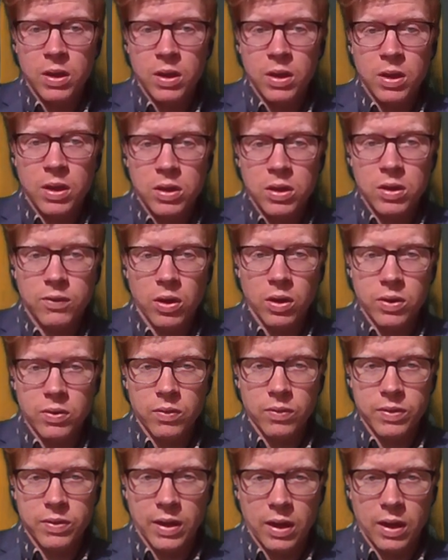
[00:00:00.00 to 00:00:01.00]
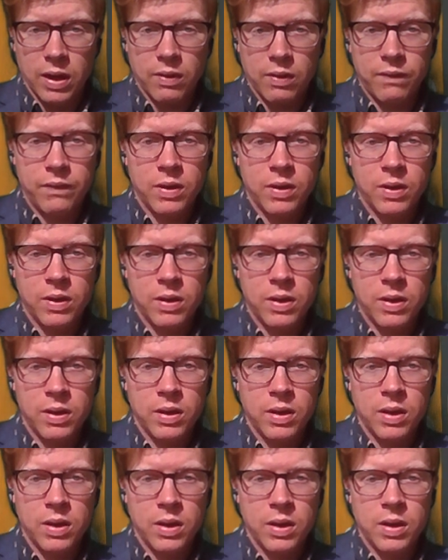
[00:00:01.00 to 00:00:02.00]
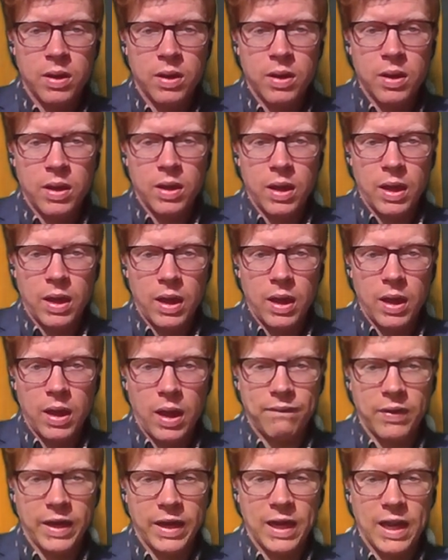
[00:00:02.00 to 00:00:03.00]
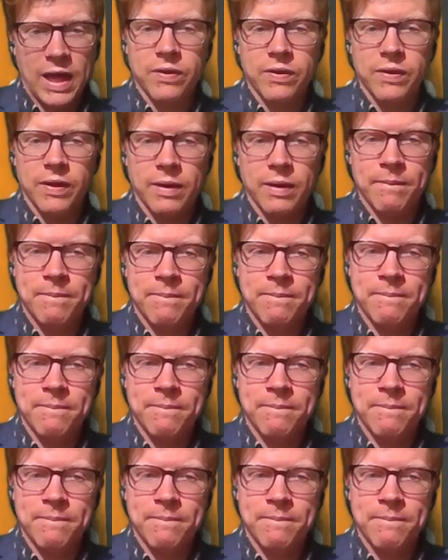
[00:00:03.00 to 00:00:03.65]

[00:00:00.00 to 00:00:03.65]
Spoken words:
you've got yourself a final answer.